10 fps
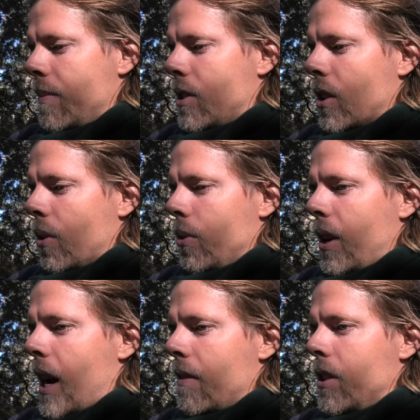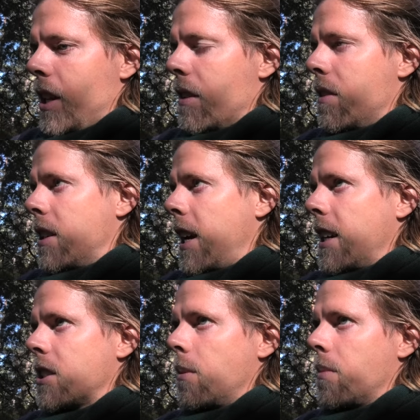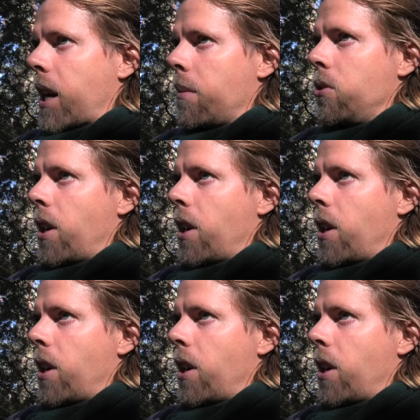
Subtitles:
So you have to give and take sometimes.